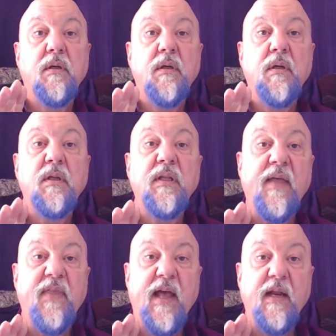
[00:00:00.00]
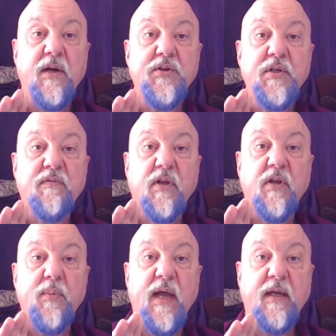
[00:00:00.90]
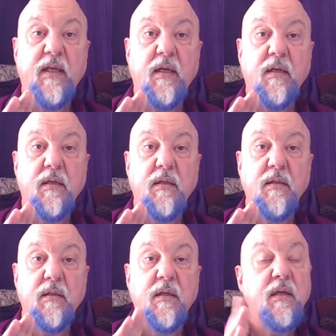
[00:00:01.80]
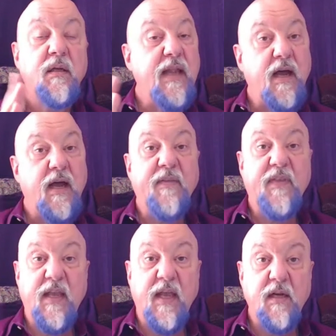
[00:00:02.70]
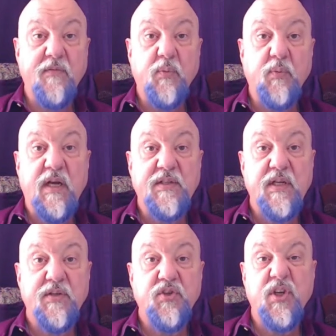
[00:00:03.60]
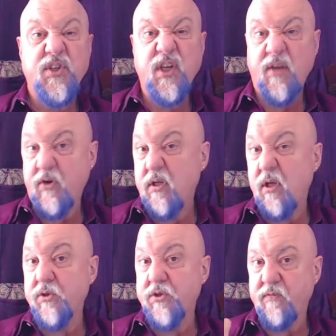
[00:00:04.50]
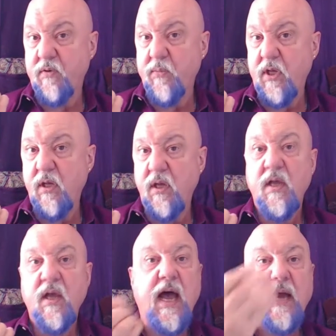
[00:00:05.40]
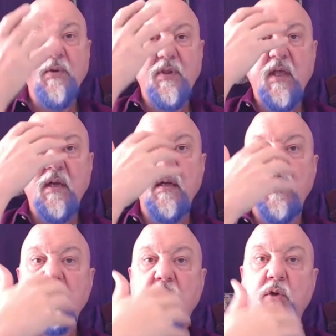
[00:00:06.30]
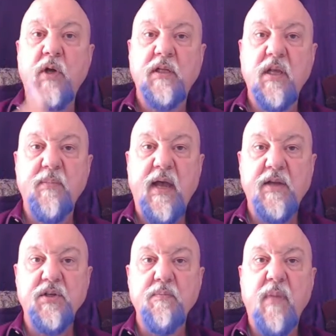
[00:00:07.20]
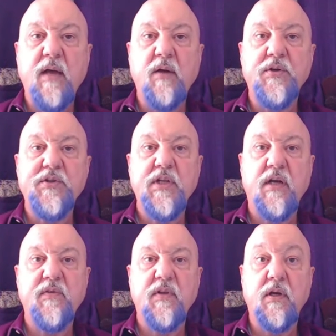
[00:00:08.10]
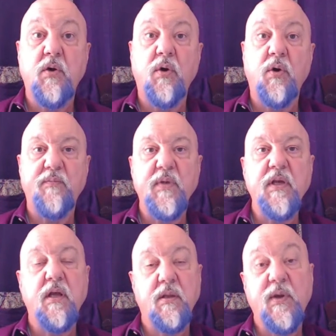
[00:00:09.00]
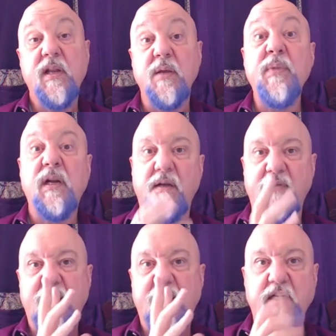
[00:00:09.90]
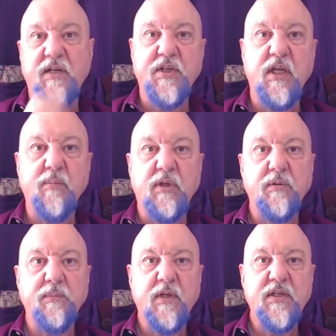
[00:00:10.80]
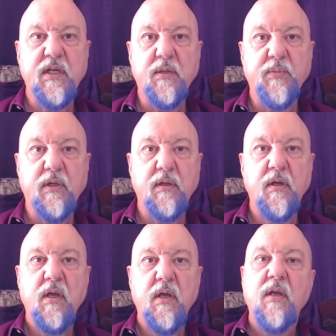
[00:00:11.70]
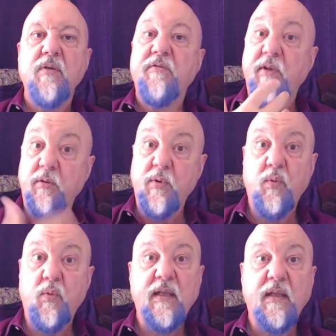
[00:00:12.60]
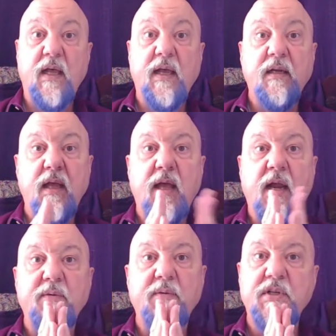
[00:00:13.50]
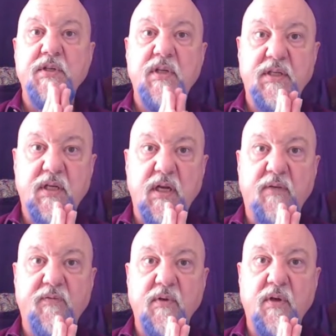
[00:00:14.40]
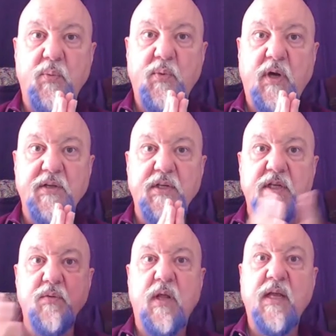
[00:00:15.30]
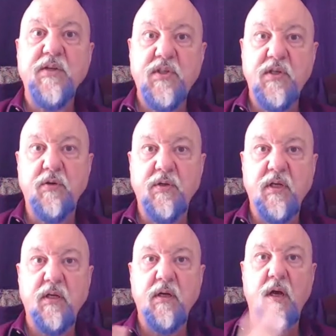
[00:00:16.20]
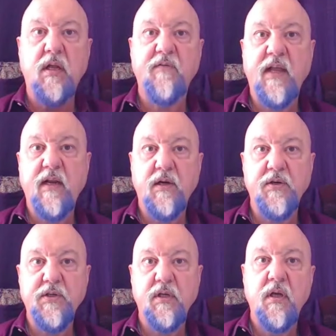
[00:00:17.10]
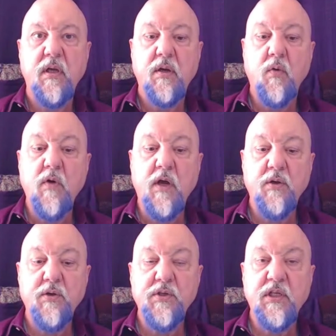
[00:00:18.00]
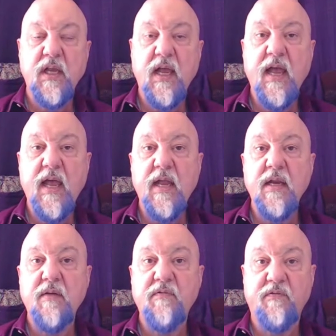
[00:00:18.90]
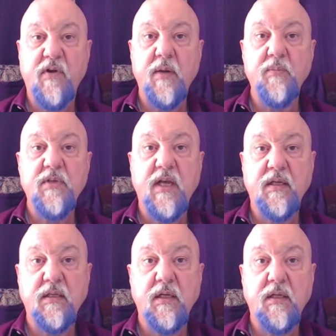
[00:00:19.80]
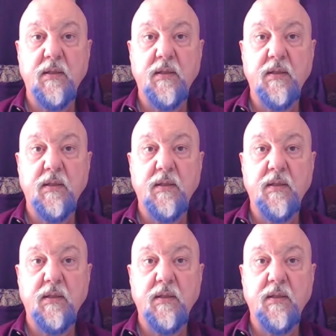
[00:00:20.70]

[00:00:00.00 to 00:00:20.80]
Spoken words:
Let that energy flow back in. Now, at the end of the process, just to give it closure for me, I would then quickly imagine my whole self to the core of me, all the way to the middle of that little skinny balloon that's getting bigger, filled with white light, and I would just disconnect from the whole process while I soaked in all of that energy. Rose and frame technique.